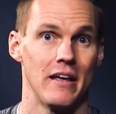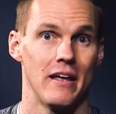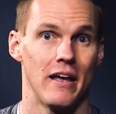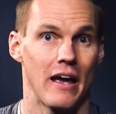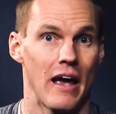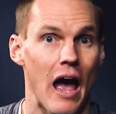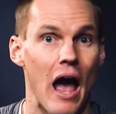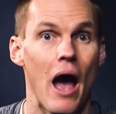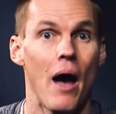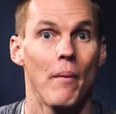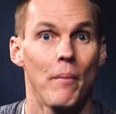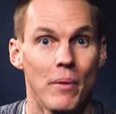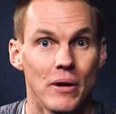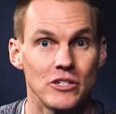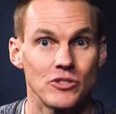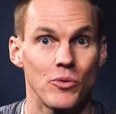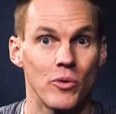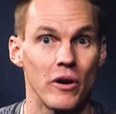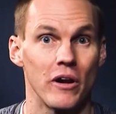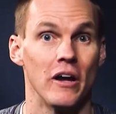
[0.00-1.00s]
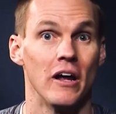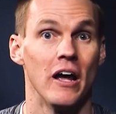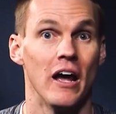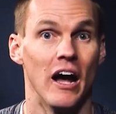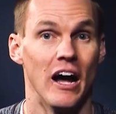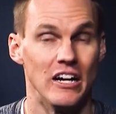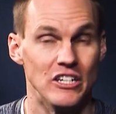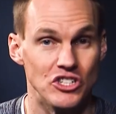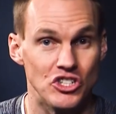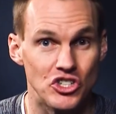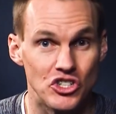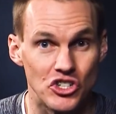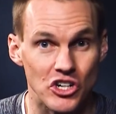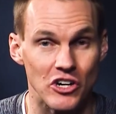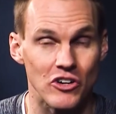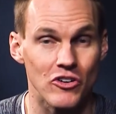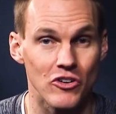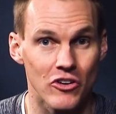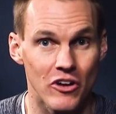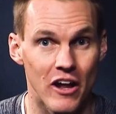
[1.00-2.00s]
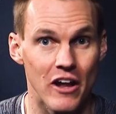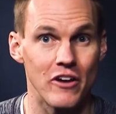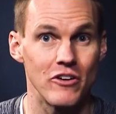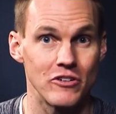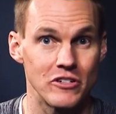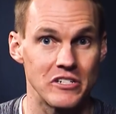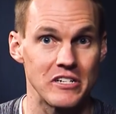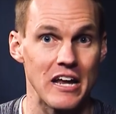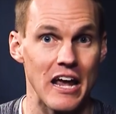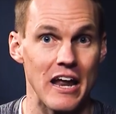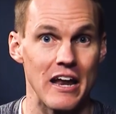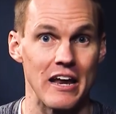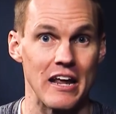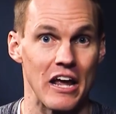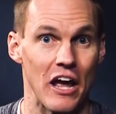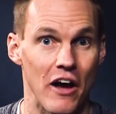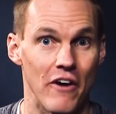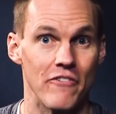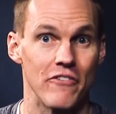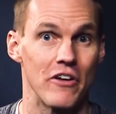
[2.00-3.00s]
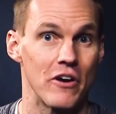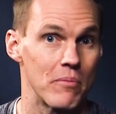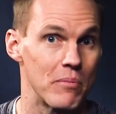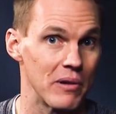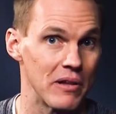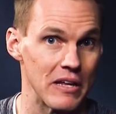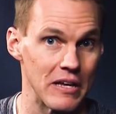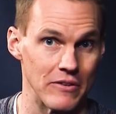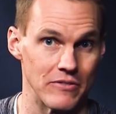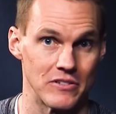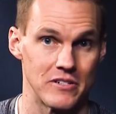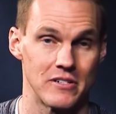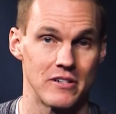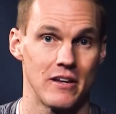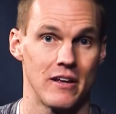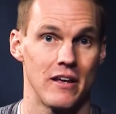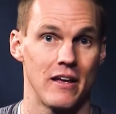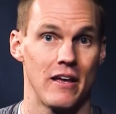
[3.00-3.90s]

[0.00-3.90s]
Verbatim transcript: And how much would a, general understanding of their beliefs